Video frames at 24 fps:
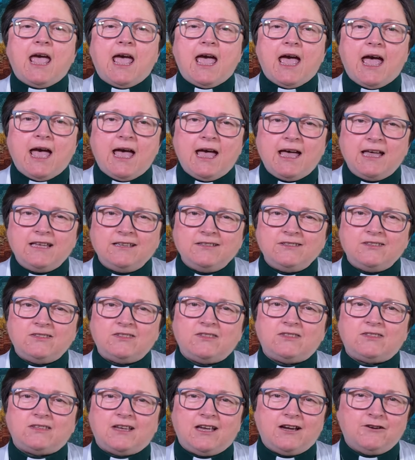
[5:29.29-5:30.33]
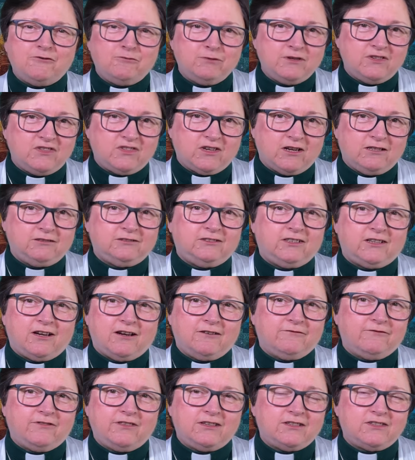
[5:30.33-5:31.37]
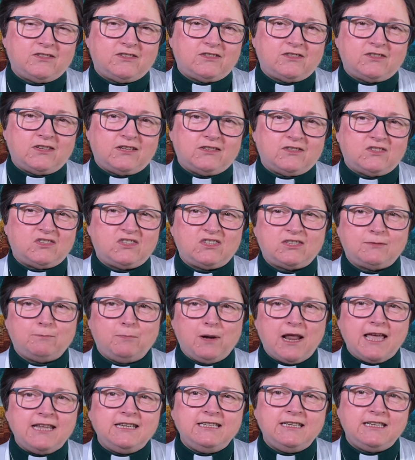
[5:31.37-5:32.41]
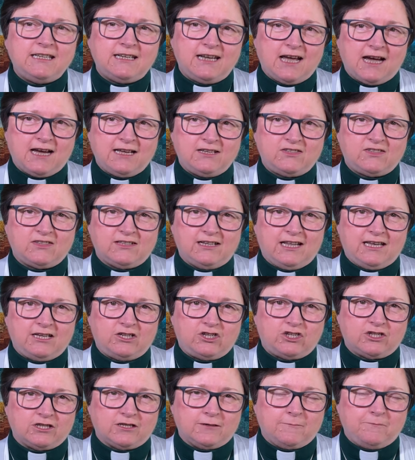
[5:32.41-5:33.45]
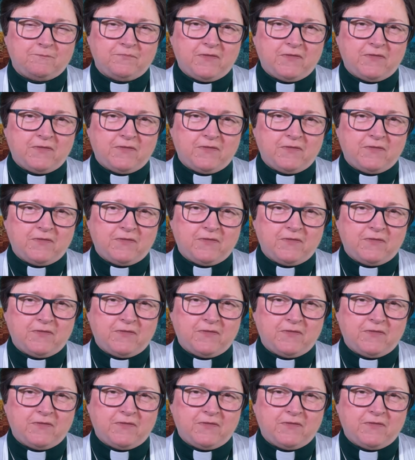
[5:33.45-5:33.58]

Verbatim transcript: As a result of this splendid isolation,